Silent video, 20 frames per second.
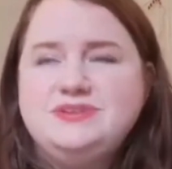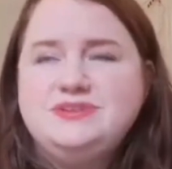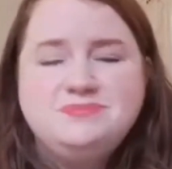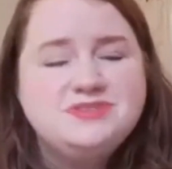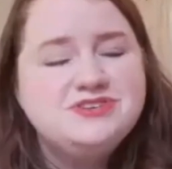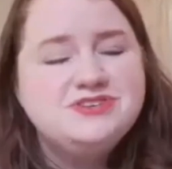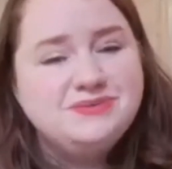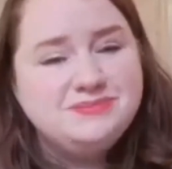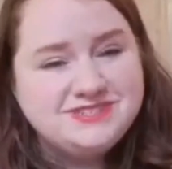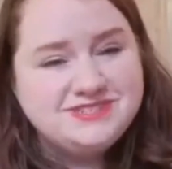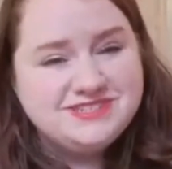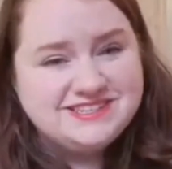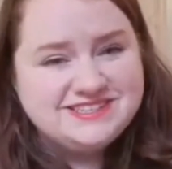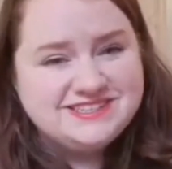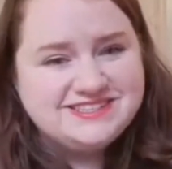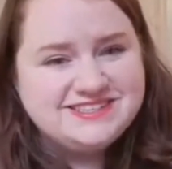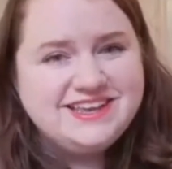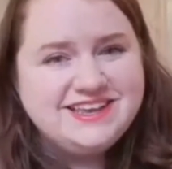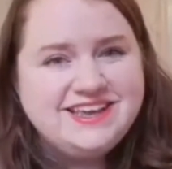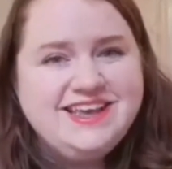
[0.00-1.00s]

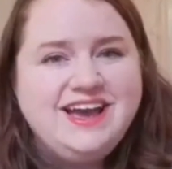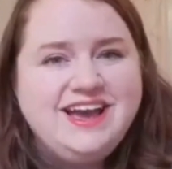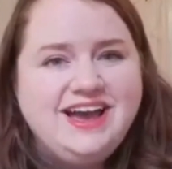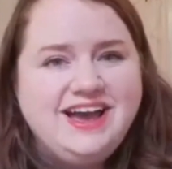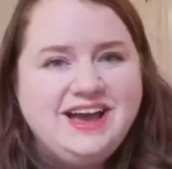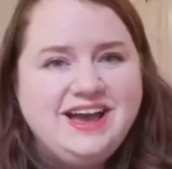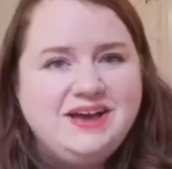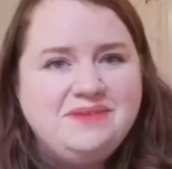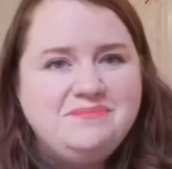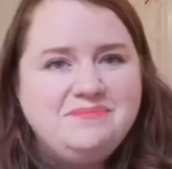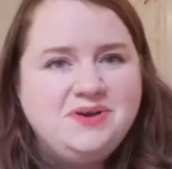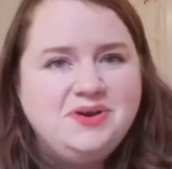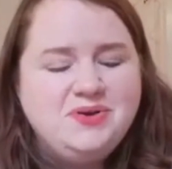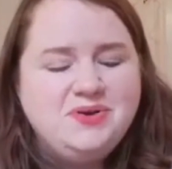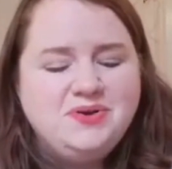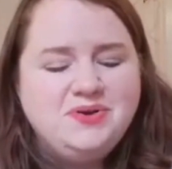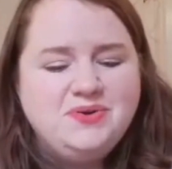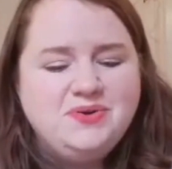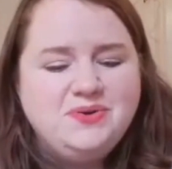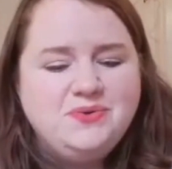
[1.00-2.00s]
subscriptions,
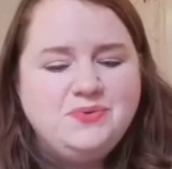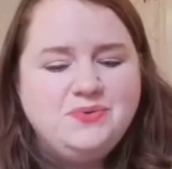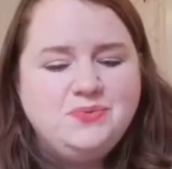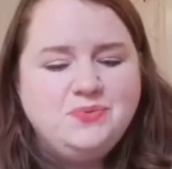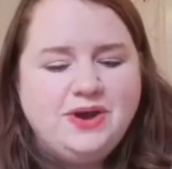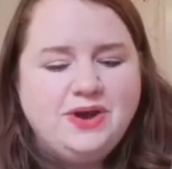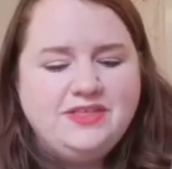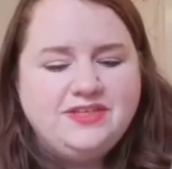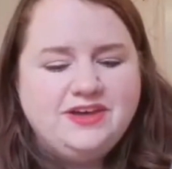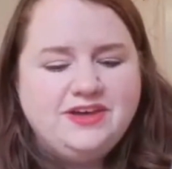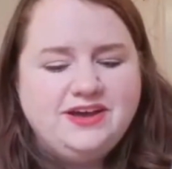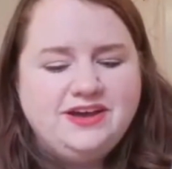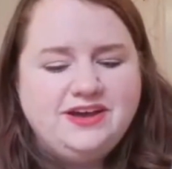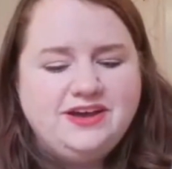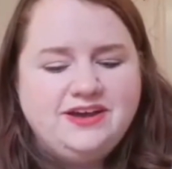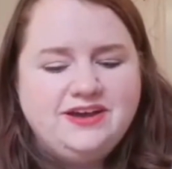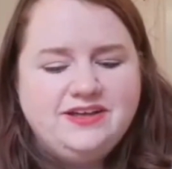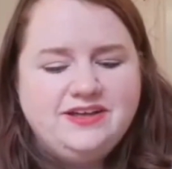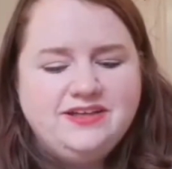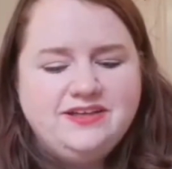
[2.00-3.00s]

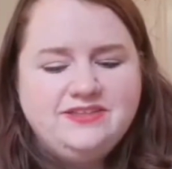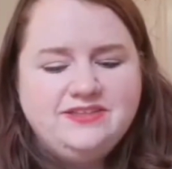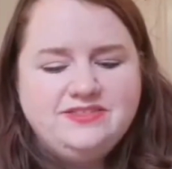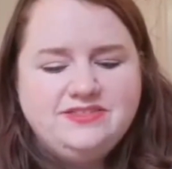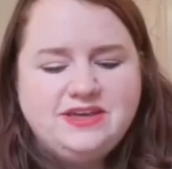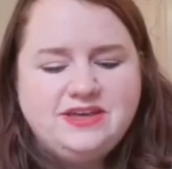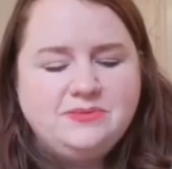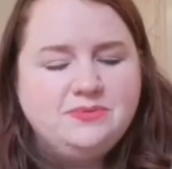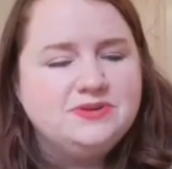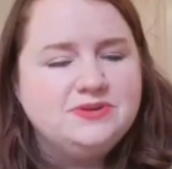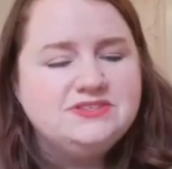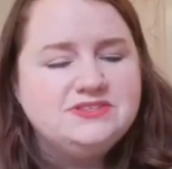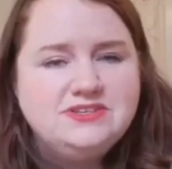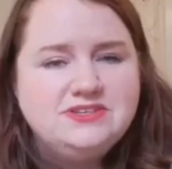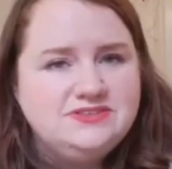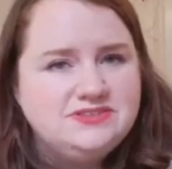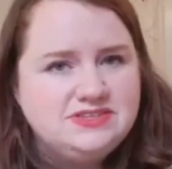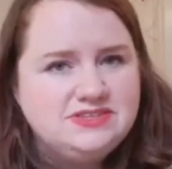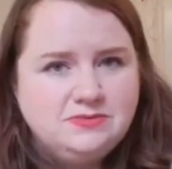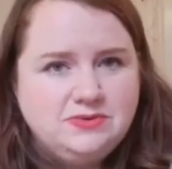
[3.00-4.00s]
whether they're ones
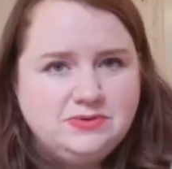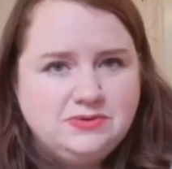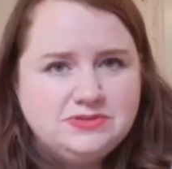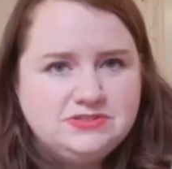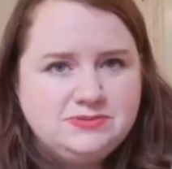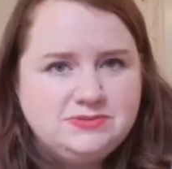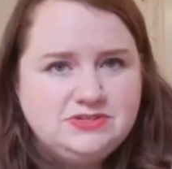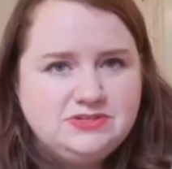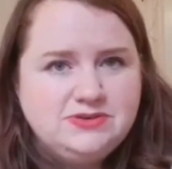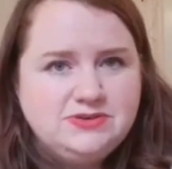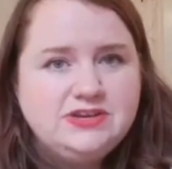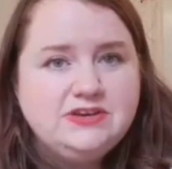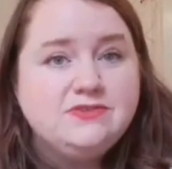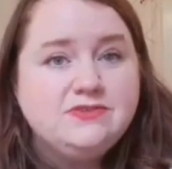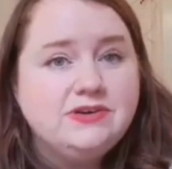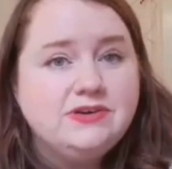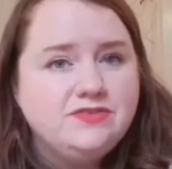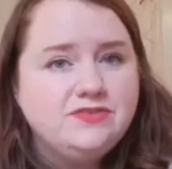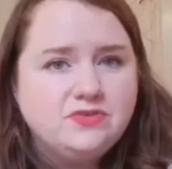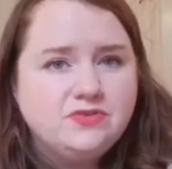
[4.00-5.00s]
that you still want to be
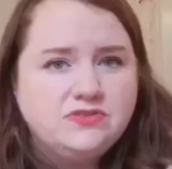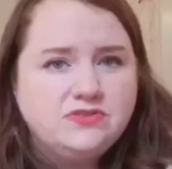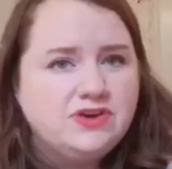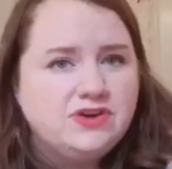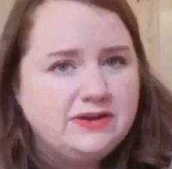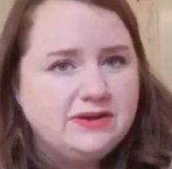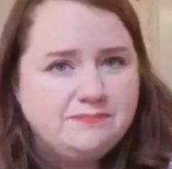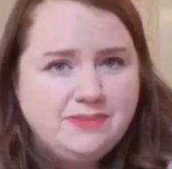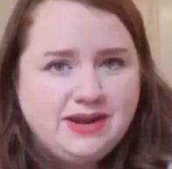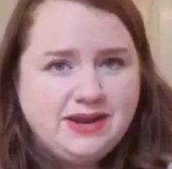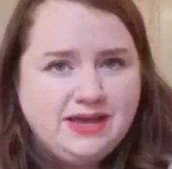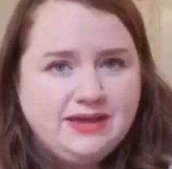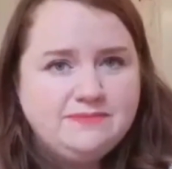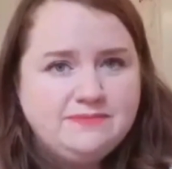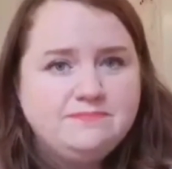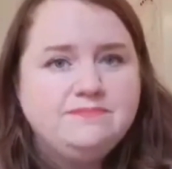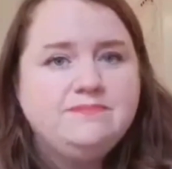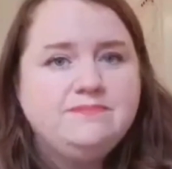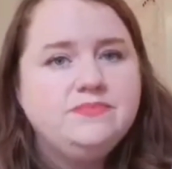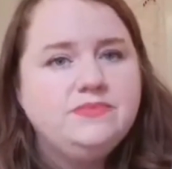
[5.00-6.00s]
doing or if you're on the right
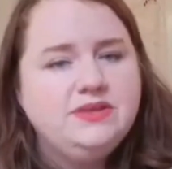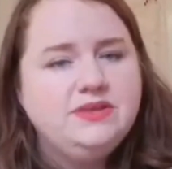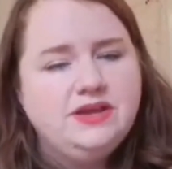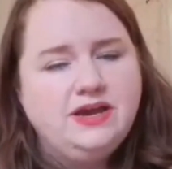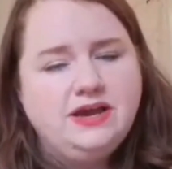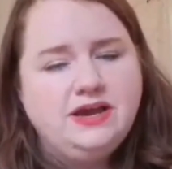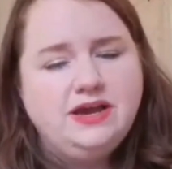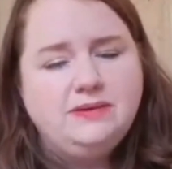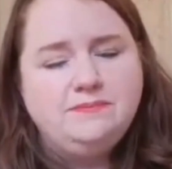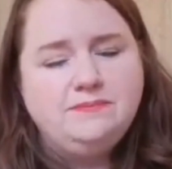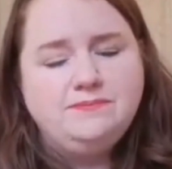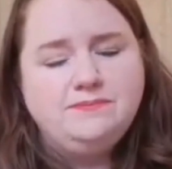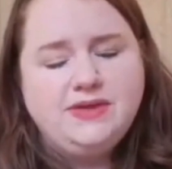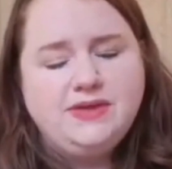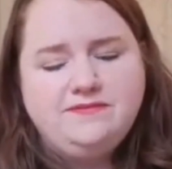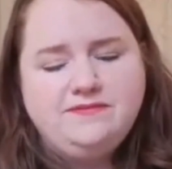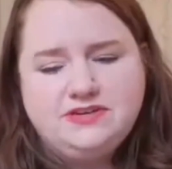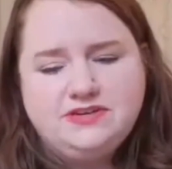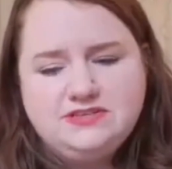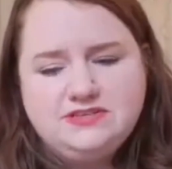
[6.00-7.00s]
plan,
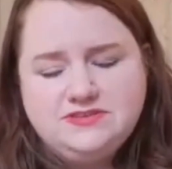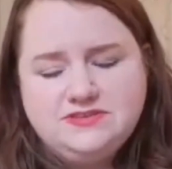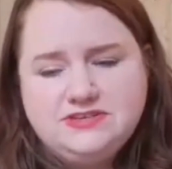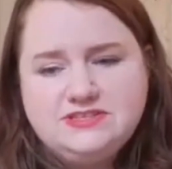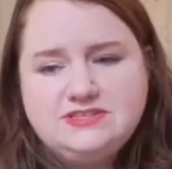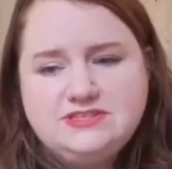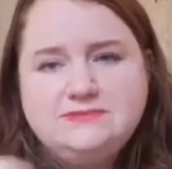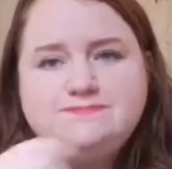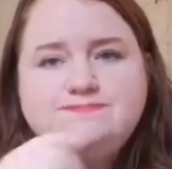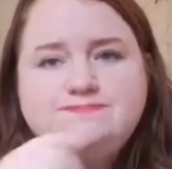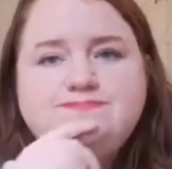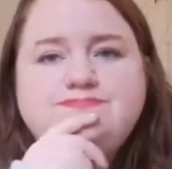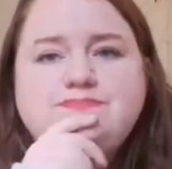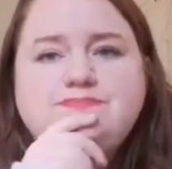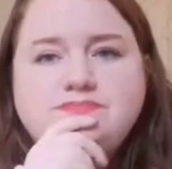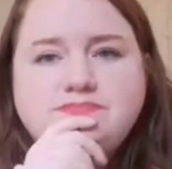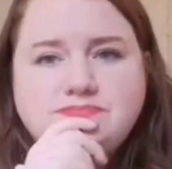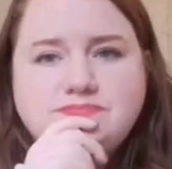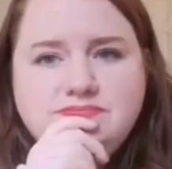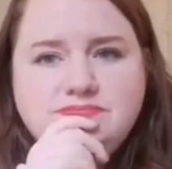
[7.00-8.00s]
and vice versa.
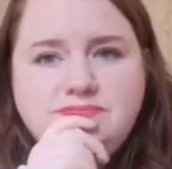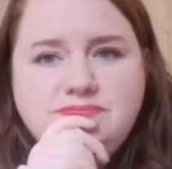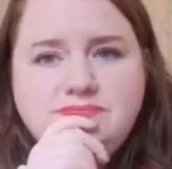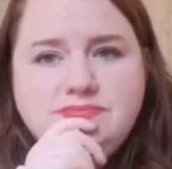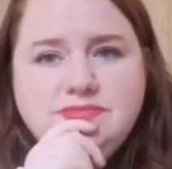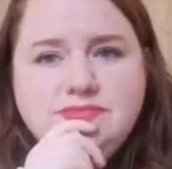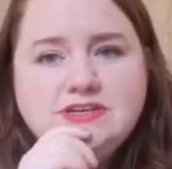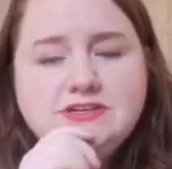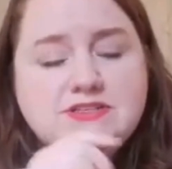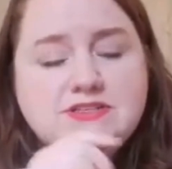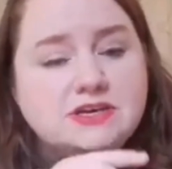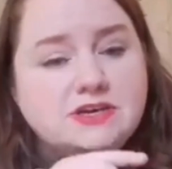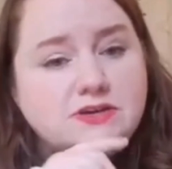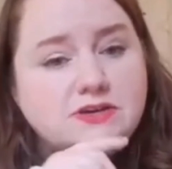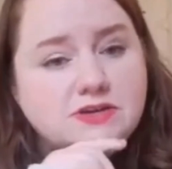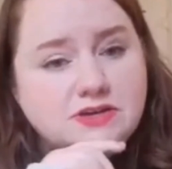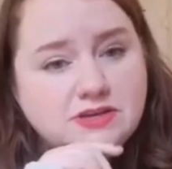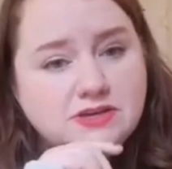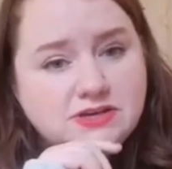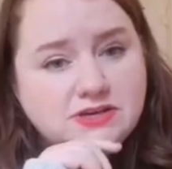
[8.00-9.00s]

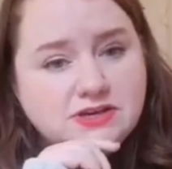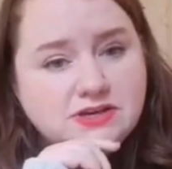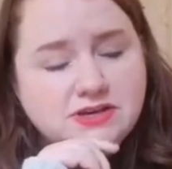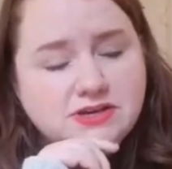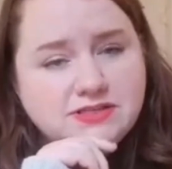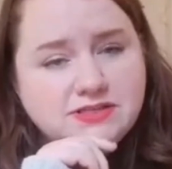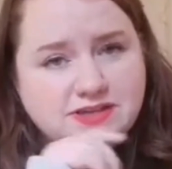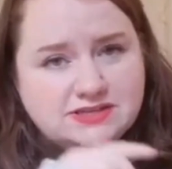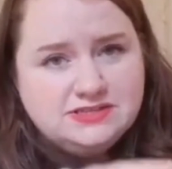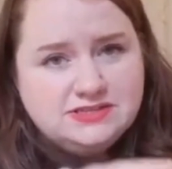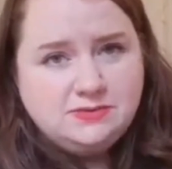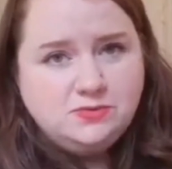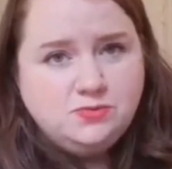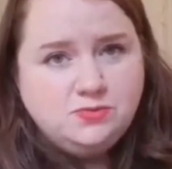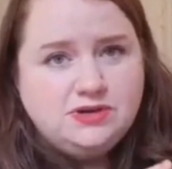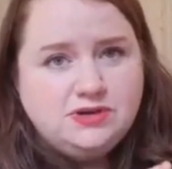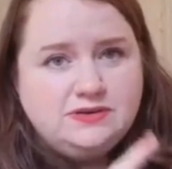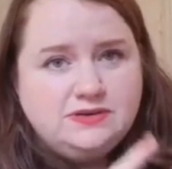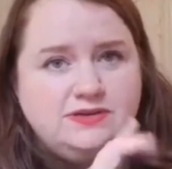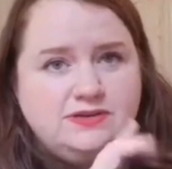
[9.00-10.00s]
So that's
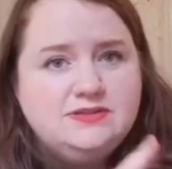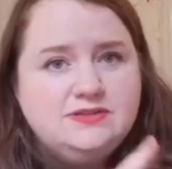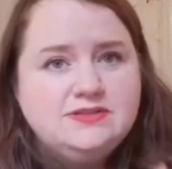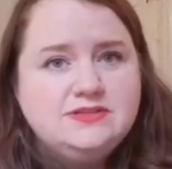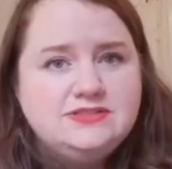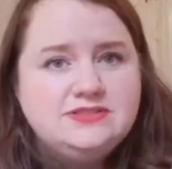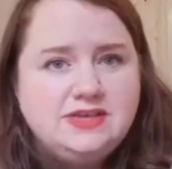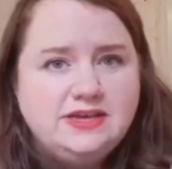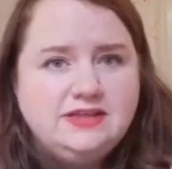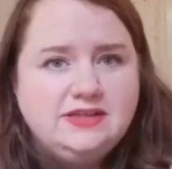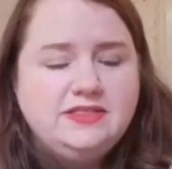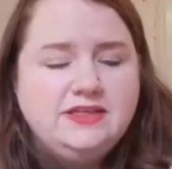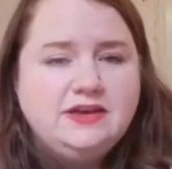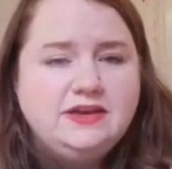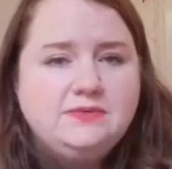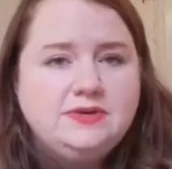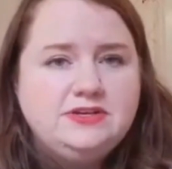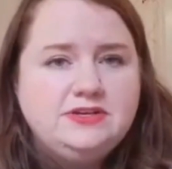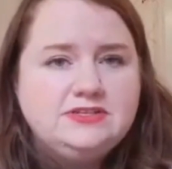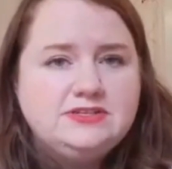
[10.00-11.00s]
our one. The second
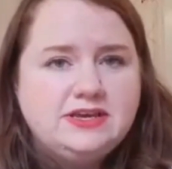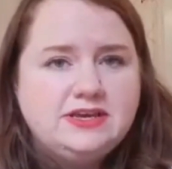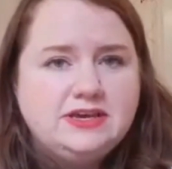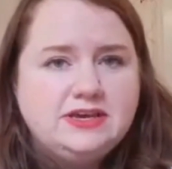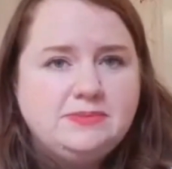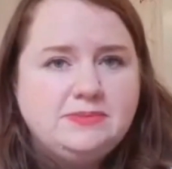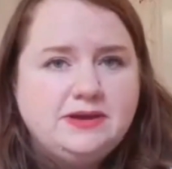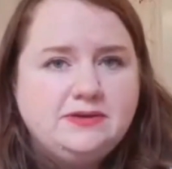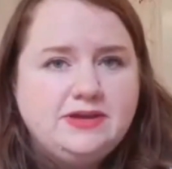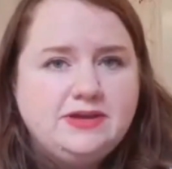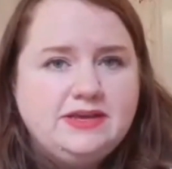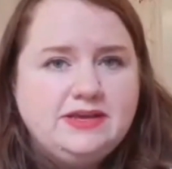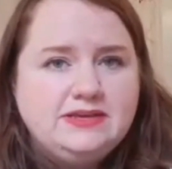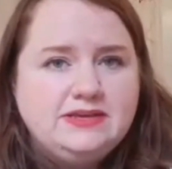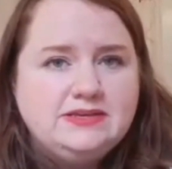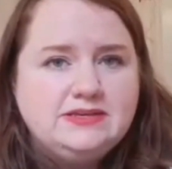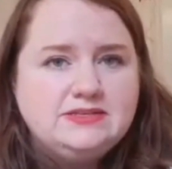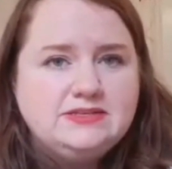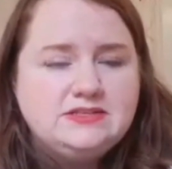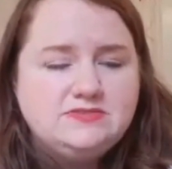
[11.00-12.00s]
thing I want you to think about
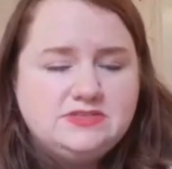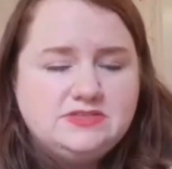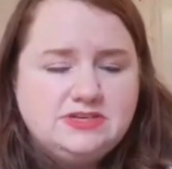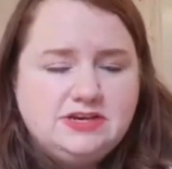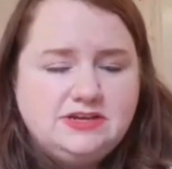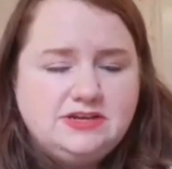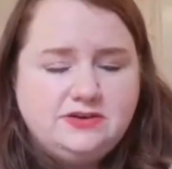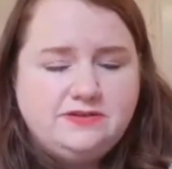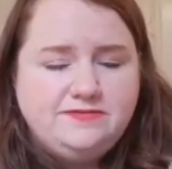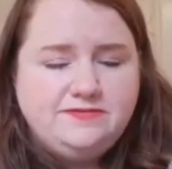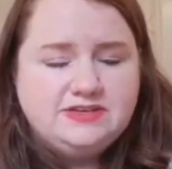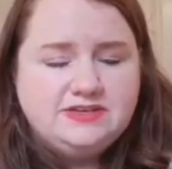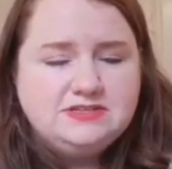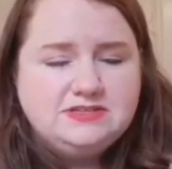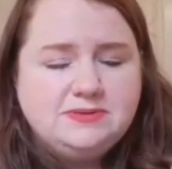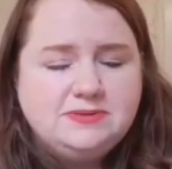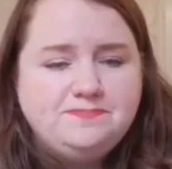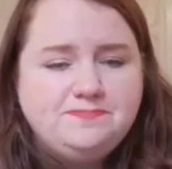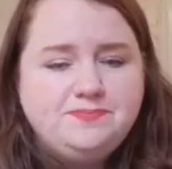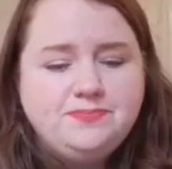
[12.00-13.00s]
is the return on
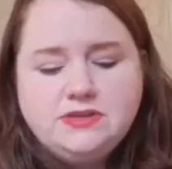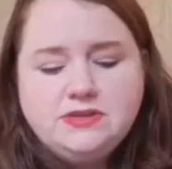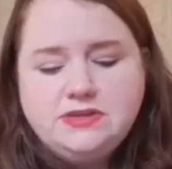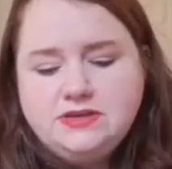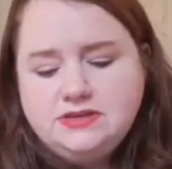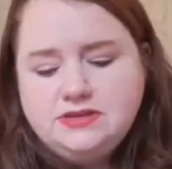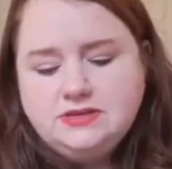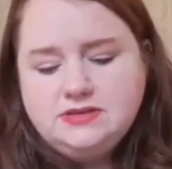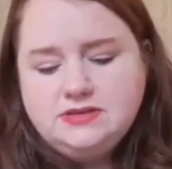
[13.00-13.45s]
investment.